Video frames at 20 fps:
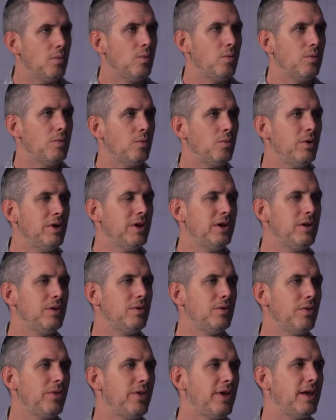What do
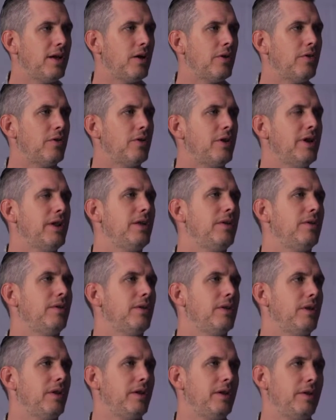you think, are there
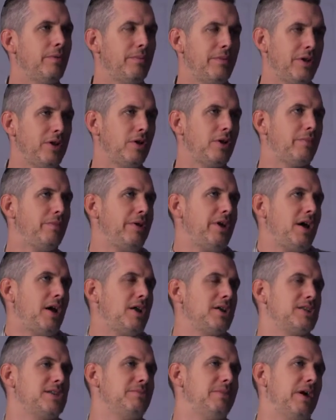any, and you can be
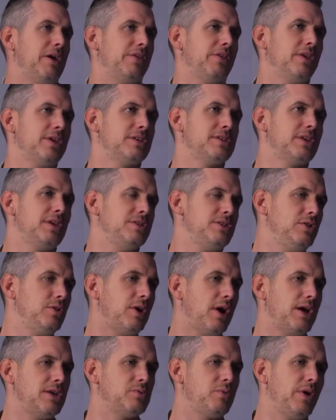honest about this, as you
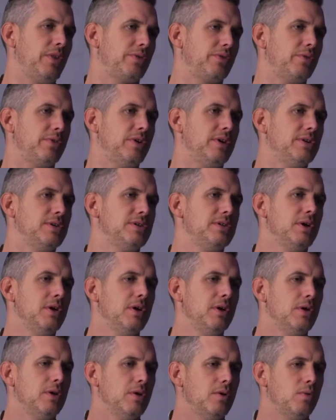guys went through this,
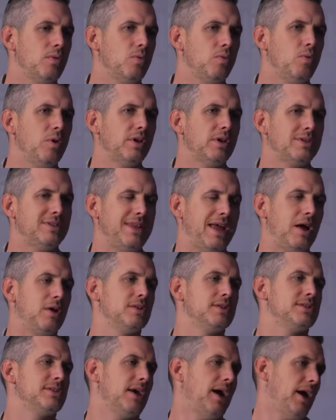what
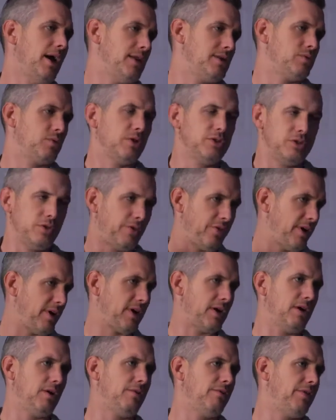downsides could you
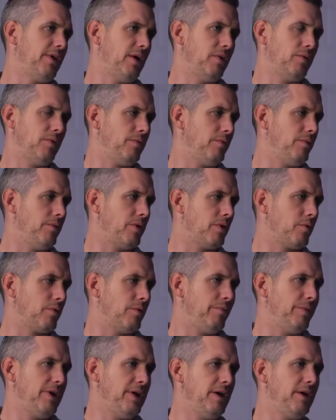think of that there
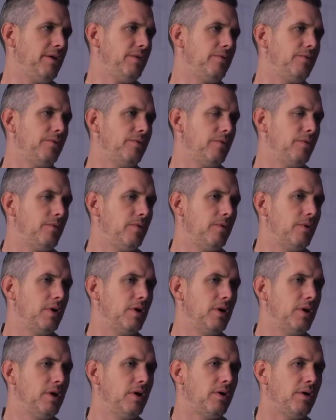would be
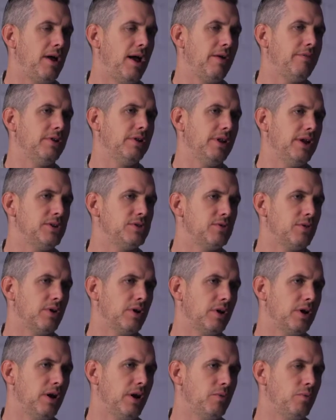on having a laser
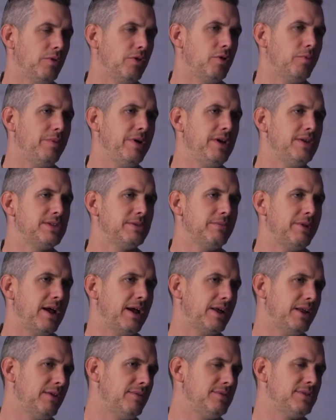on a gun? Would there be some
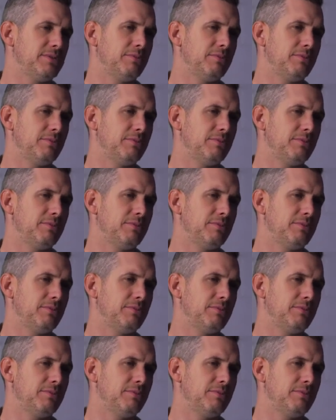negatives,